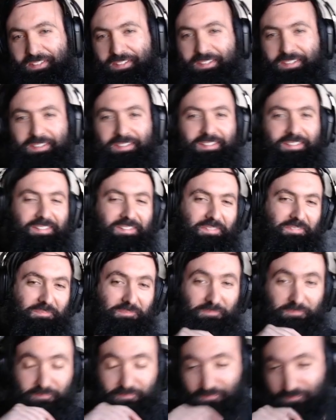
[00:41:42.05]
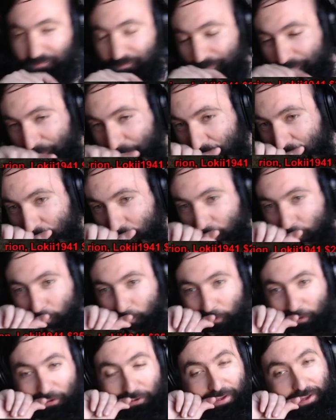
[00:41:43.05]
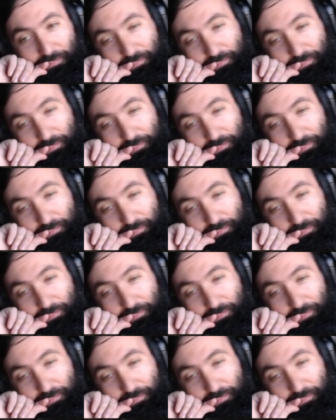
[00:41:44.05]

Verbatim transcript: Uh, well,